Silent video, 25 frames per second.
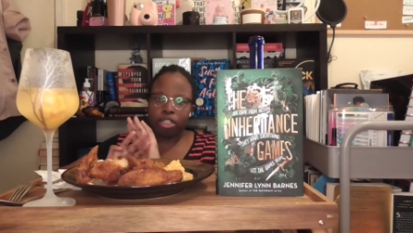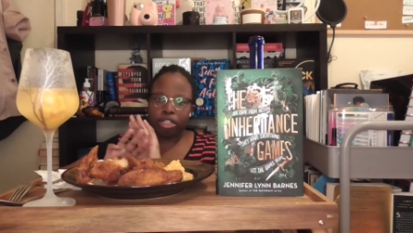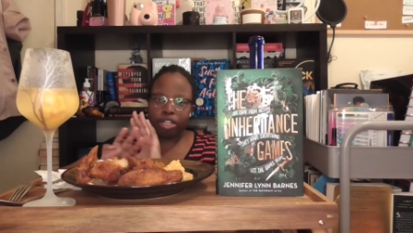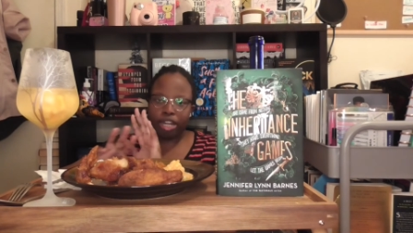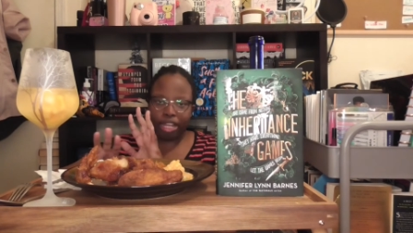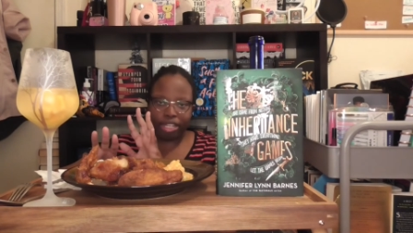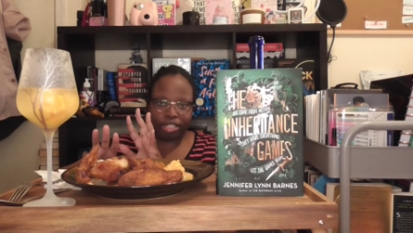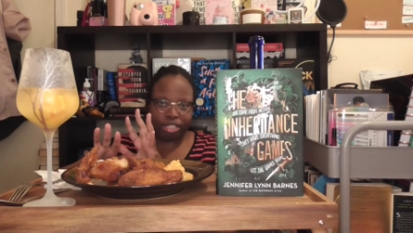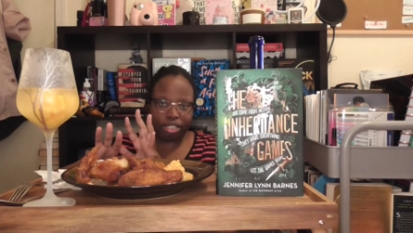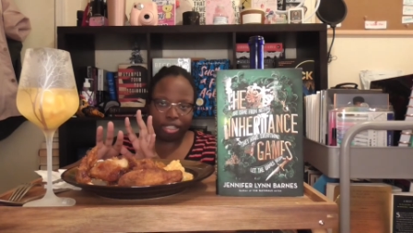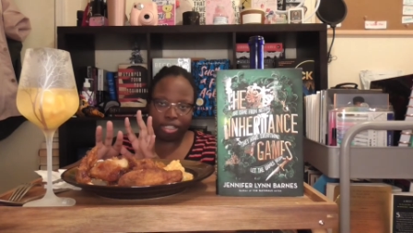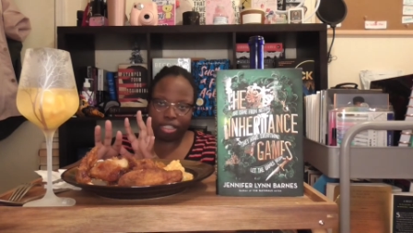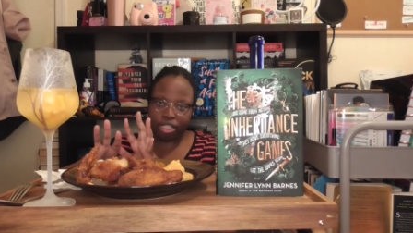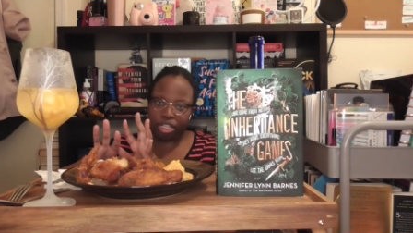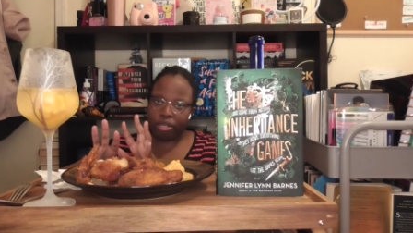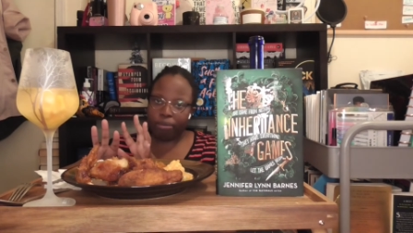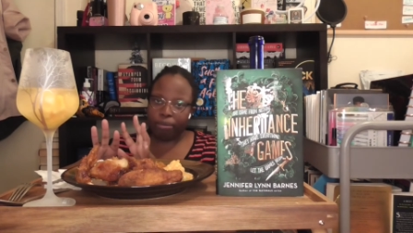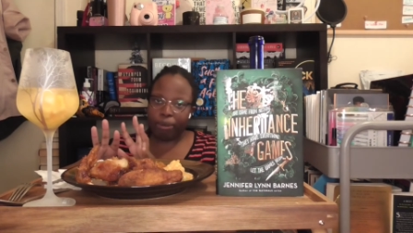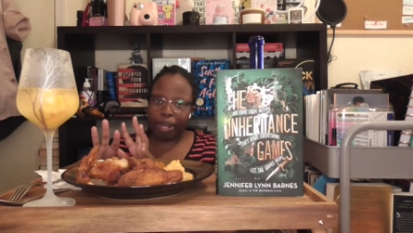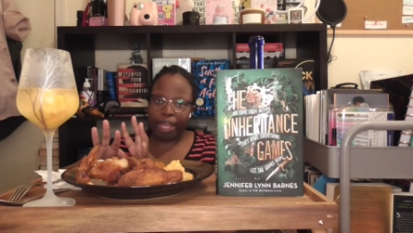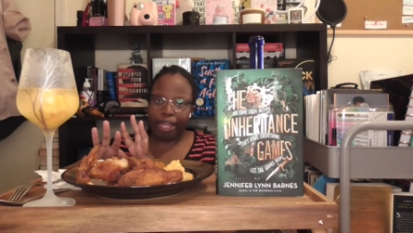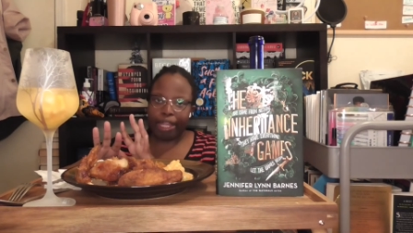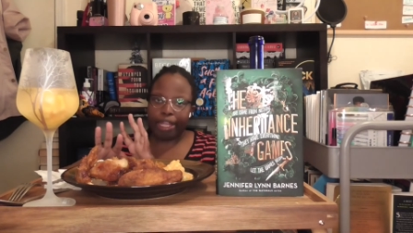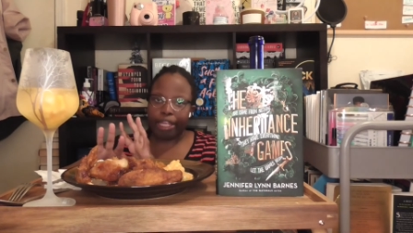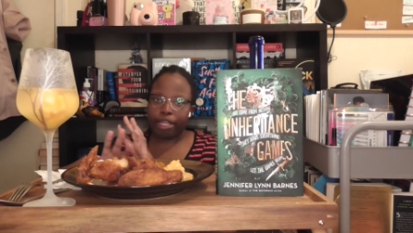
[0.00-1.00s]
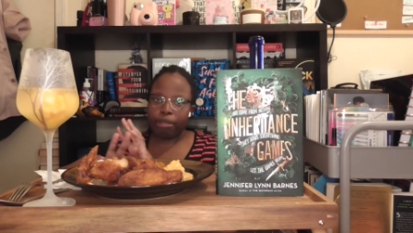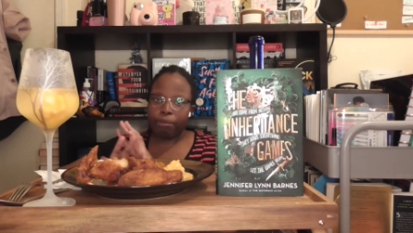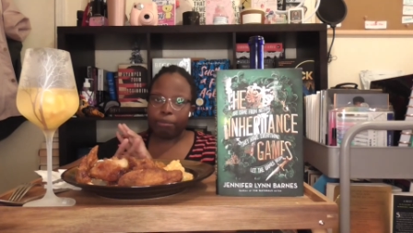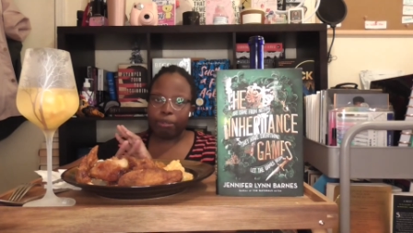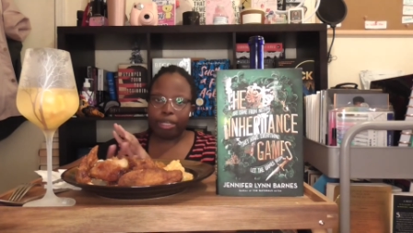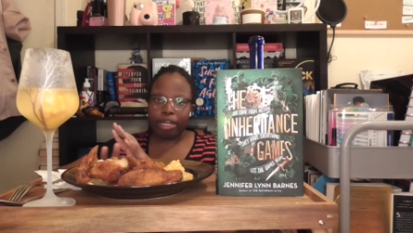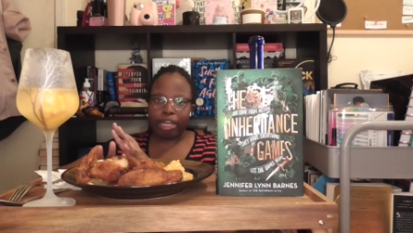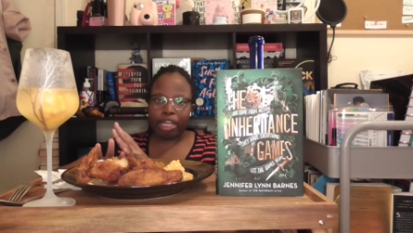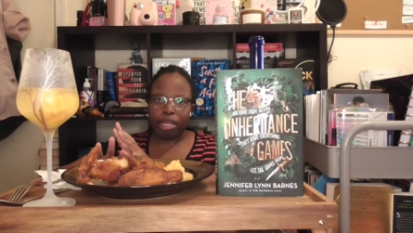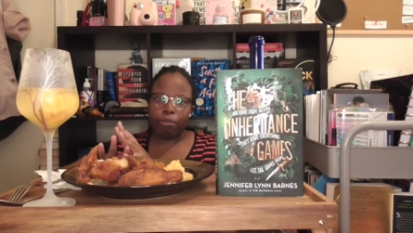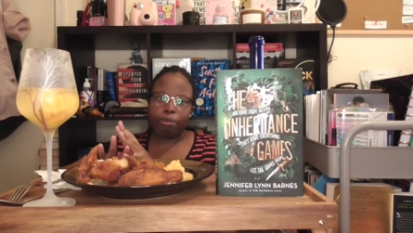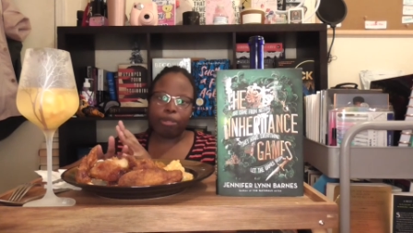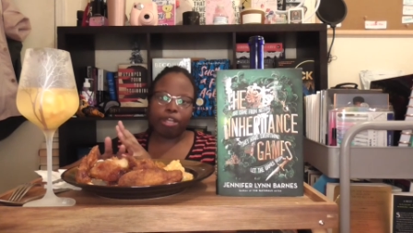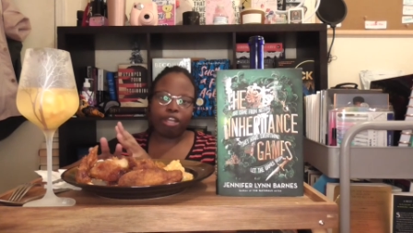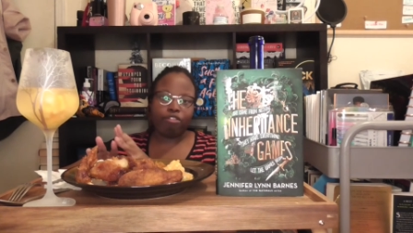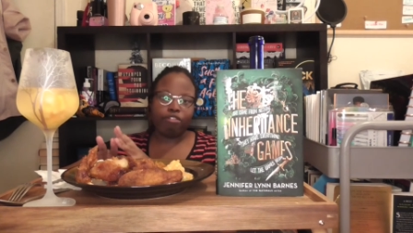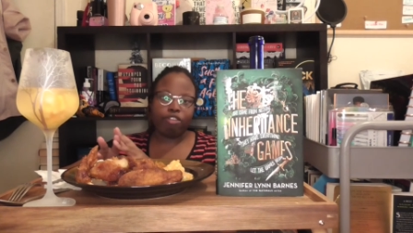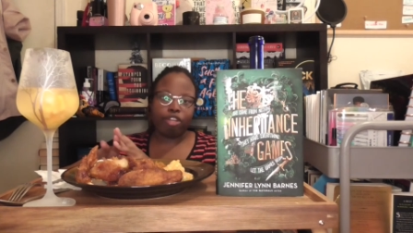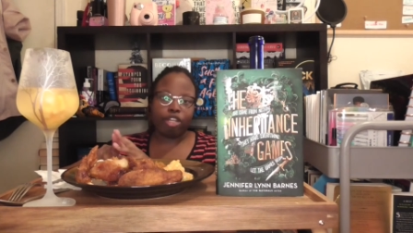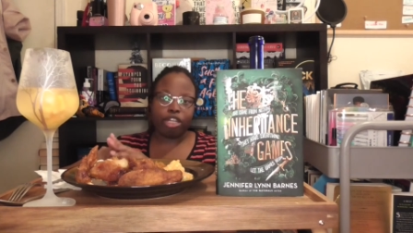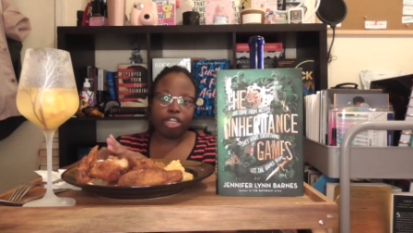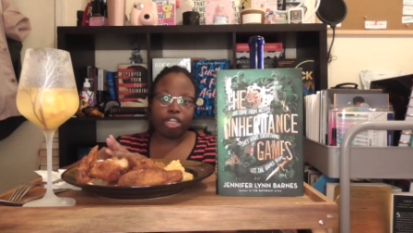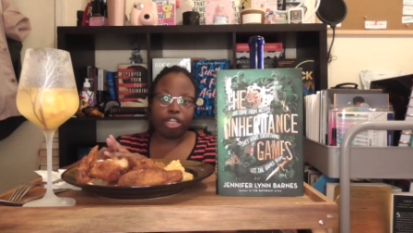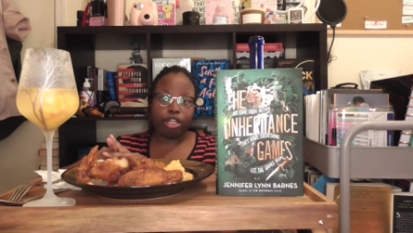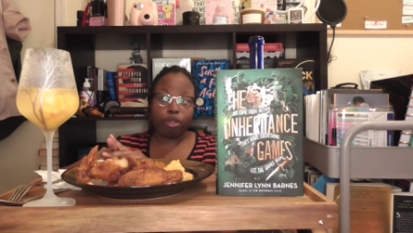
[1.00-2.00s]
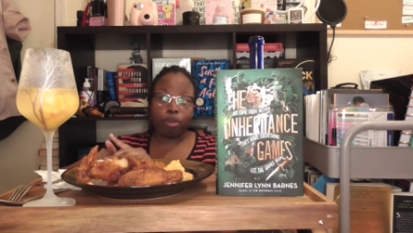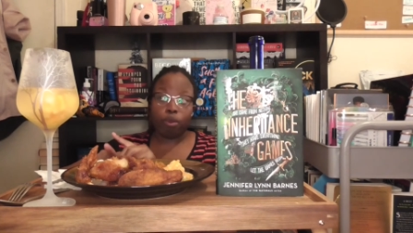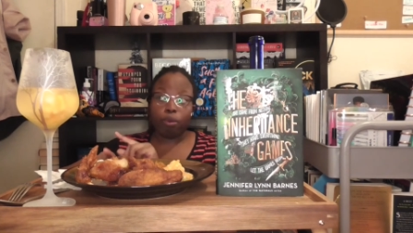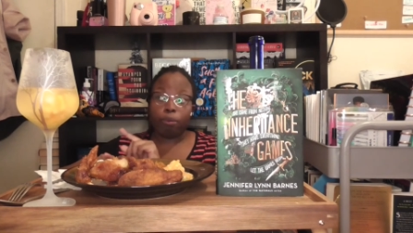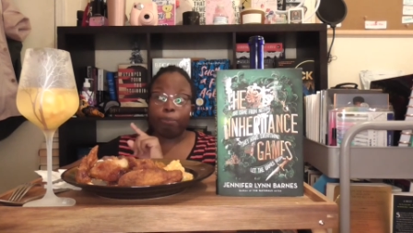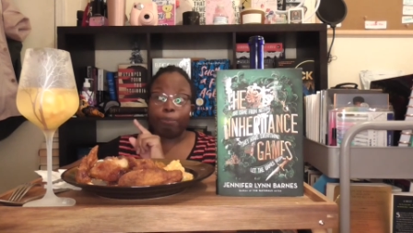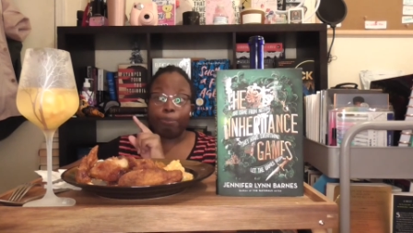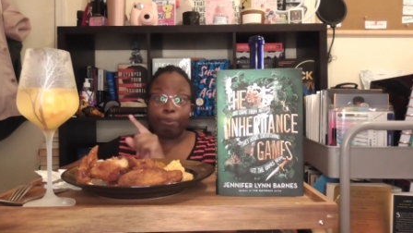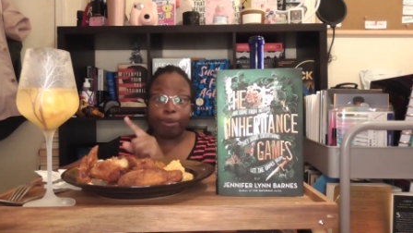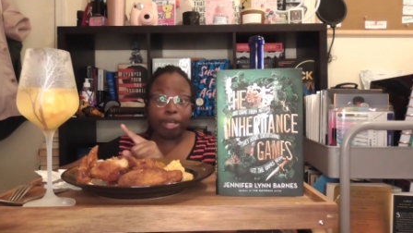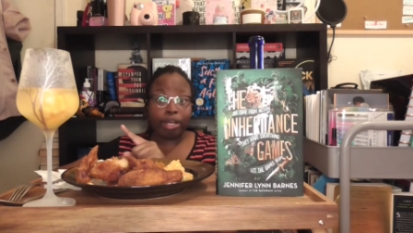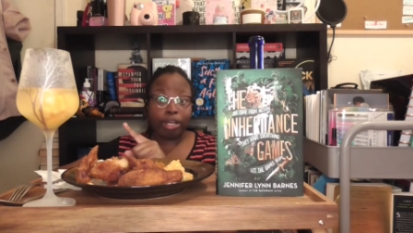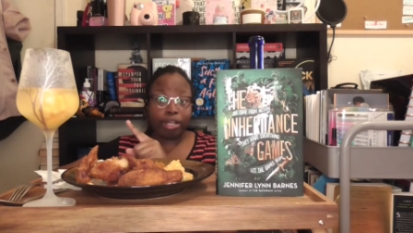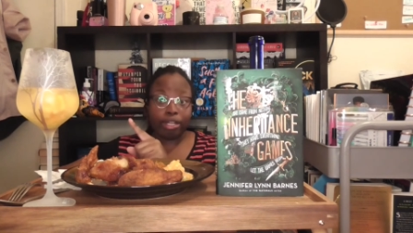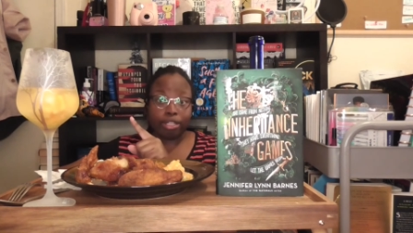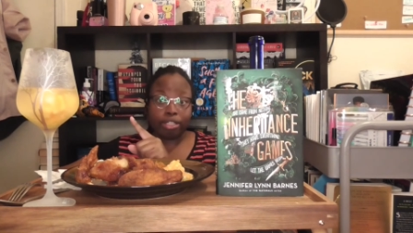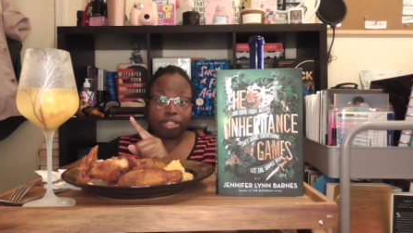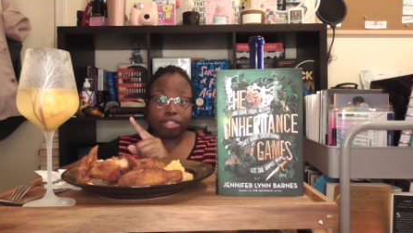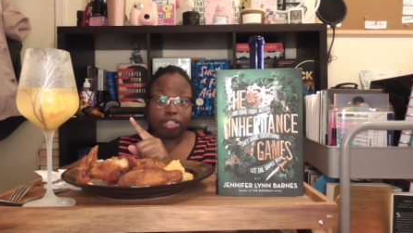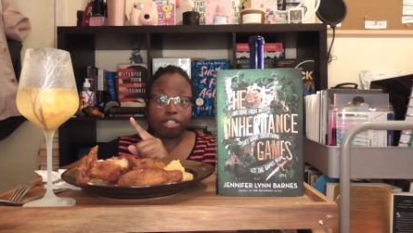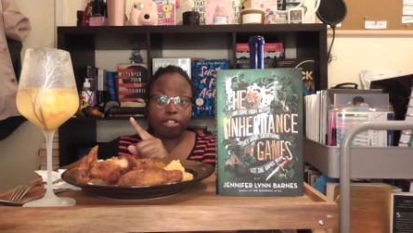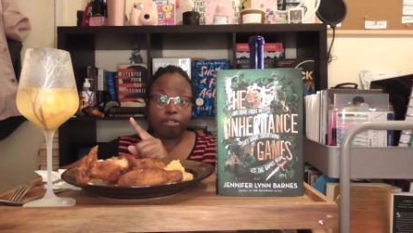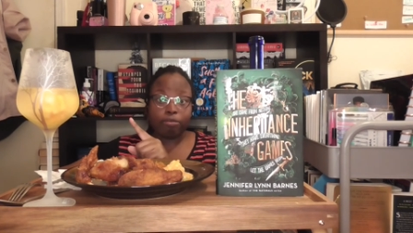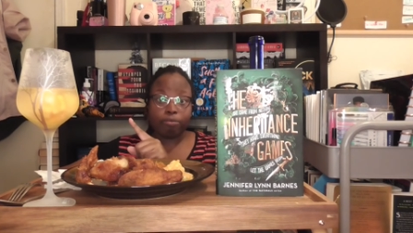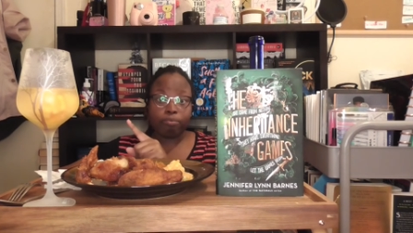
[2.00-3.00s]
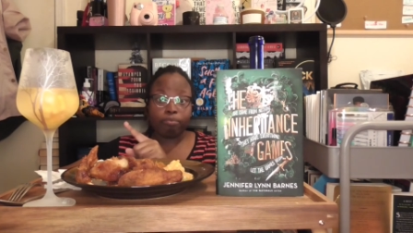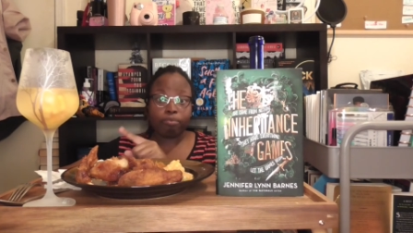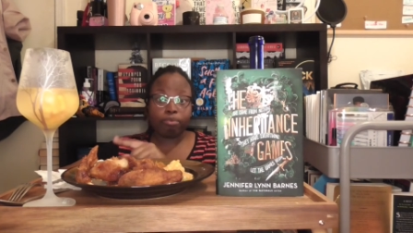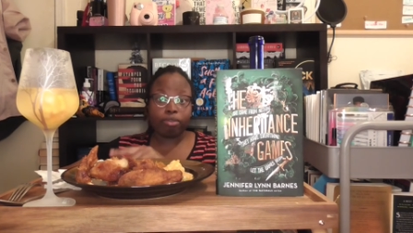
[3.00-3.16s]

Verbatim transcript: doesn't seem like it'd be that big of a deal, but